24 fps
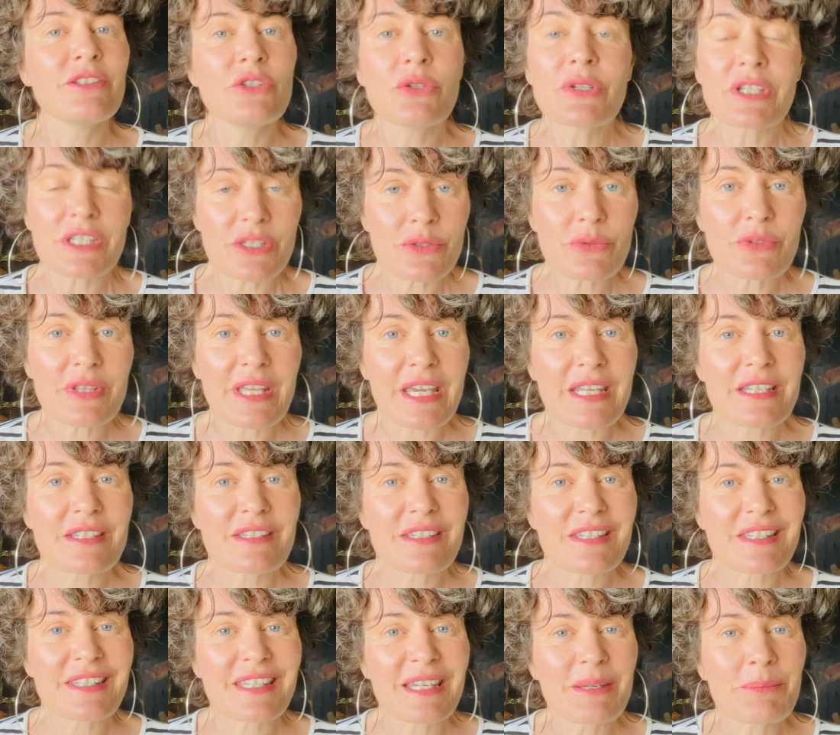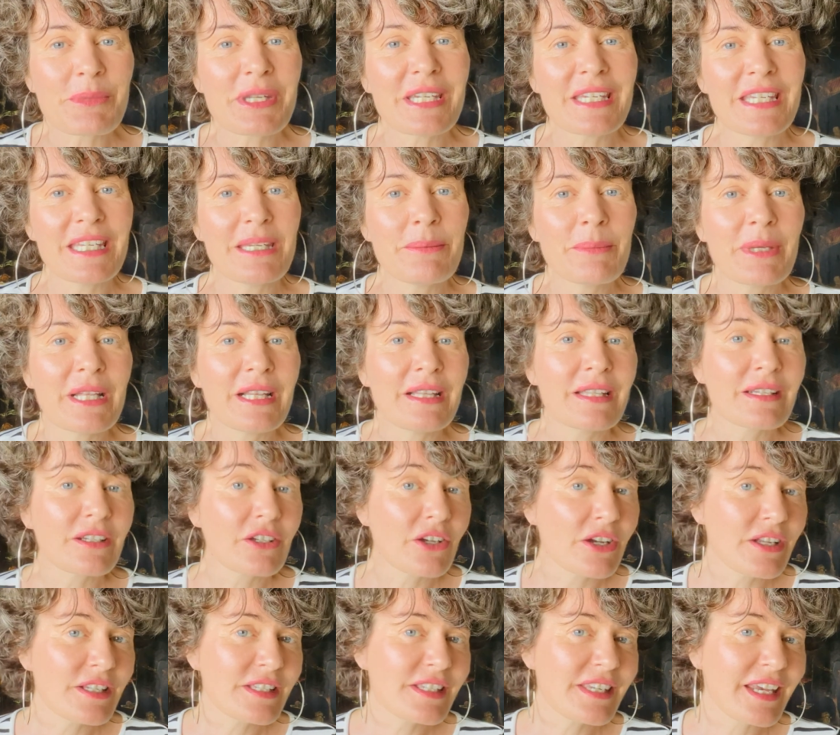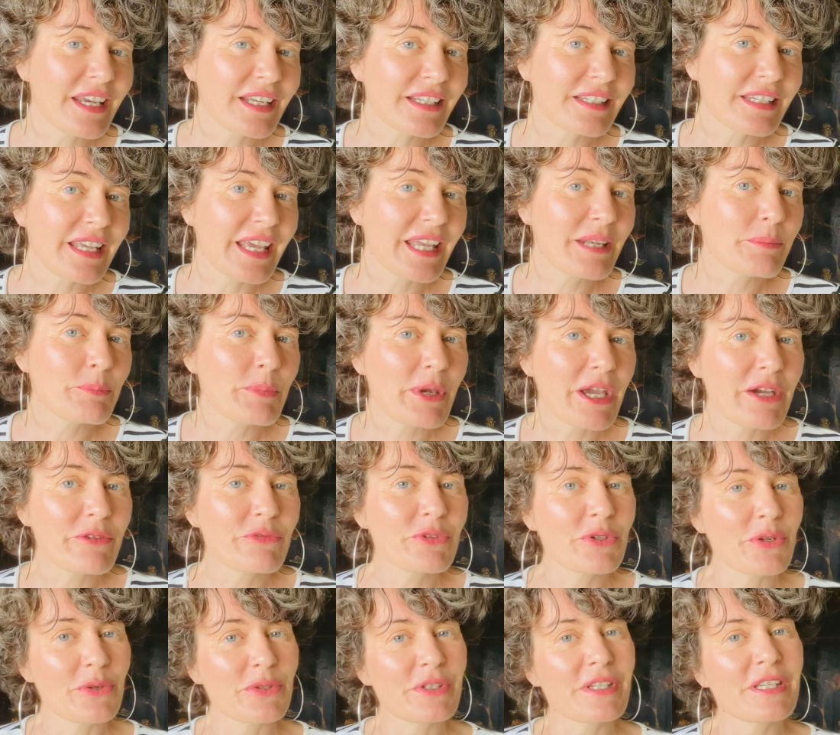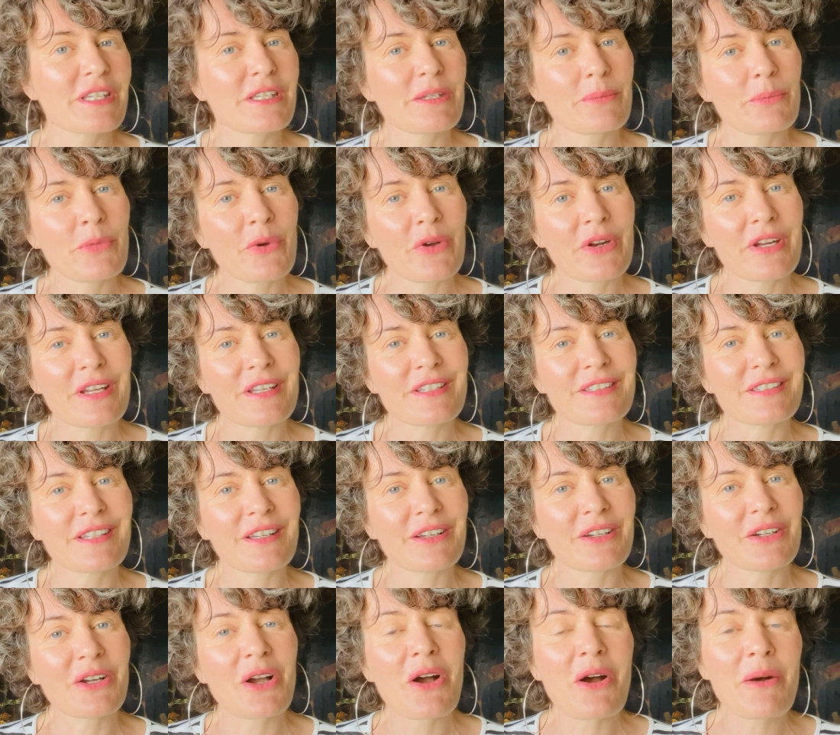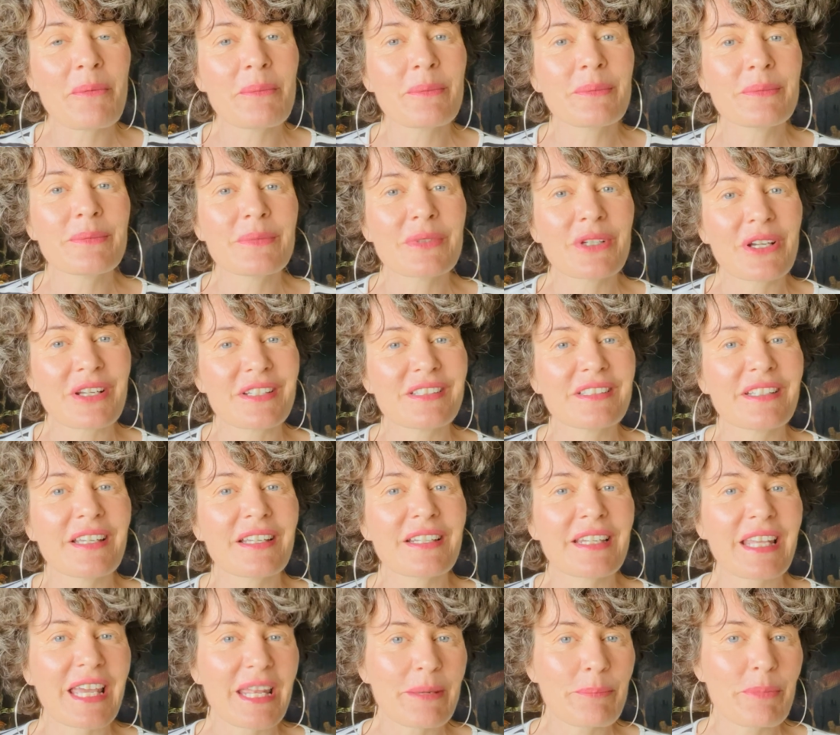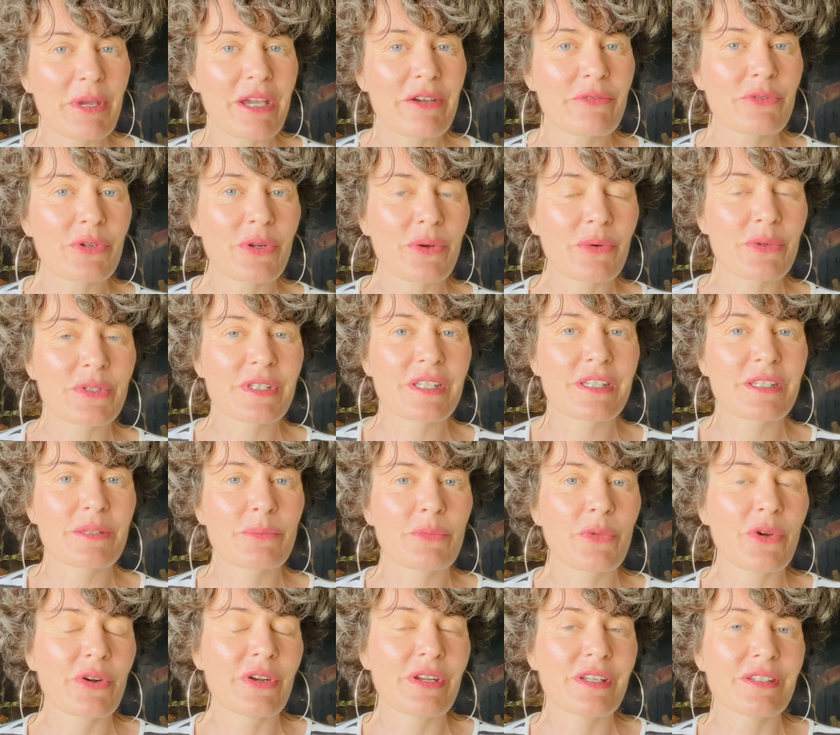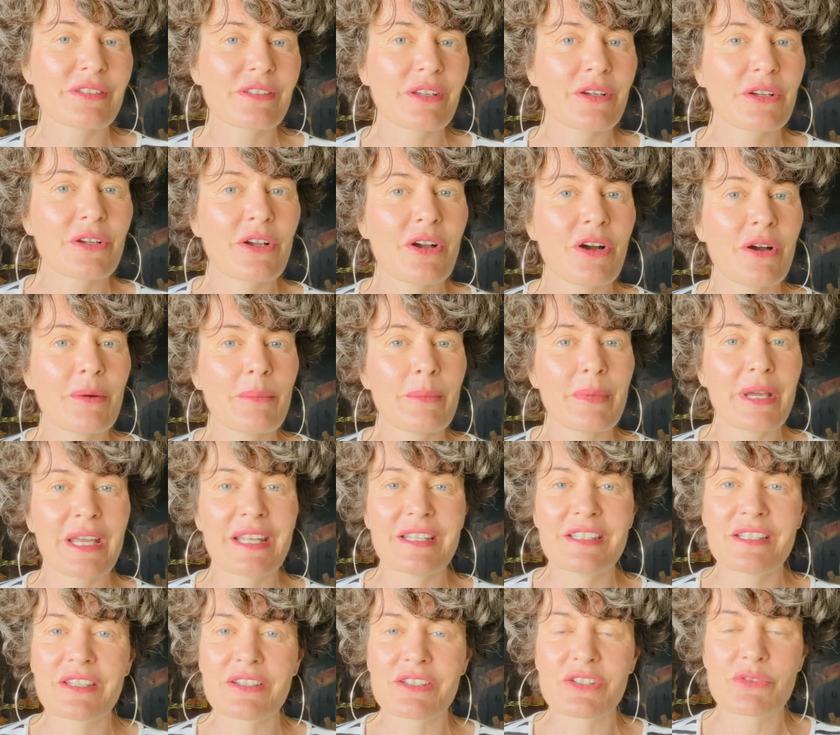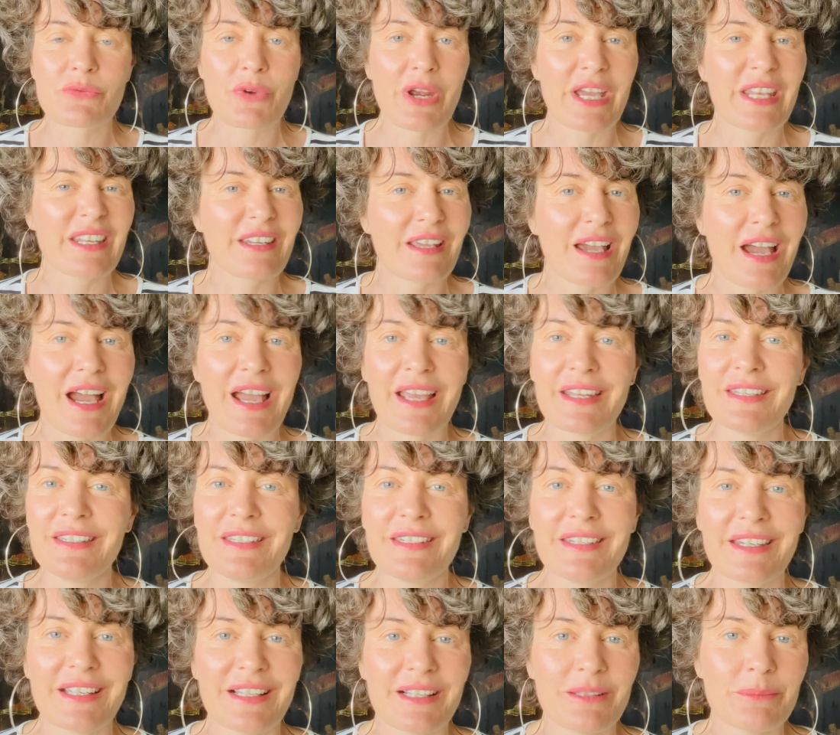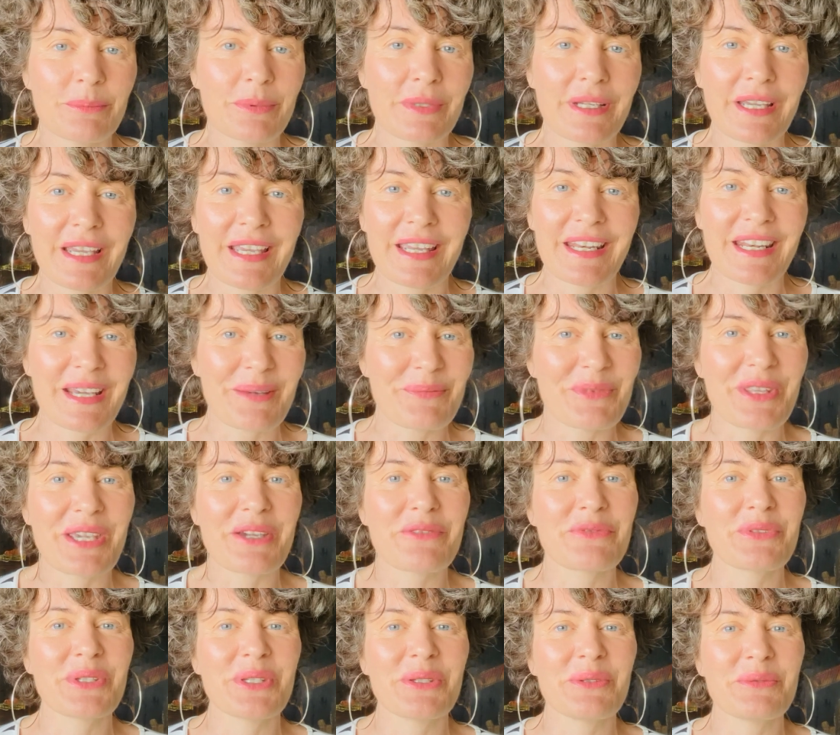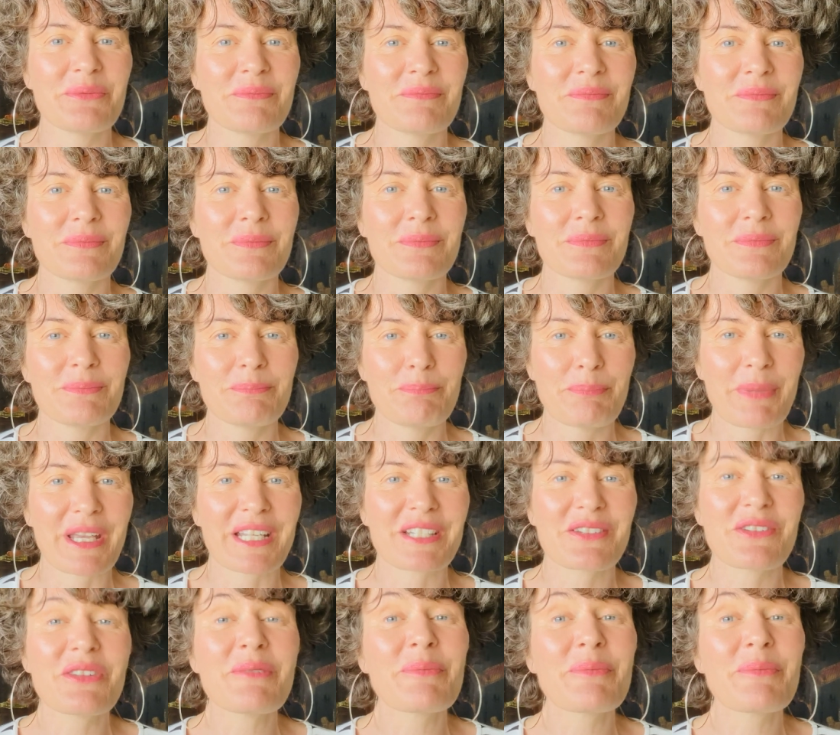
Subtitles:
you can do that. Just send me an email, contact@barefootautismwarriors.com, contact@barefootautismwarriors.com, and just write, I need help, and I'm there for you. Back to the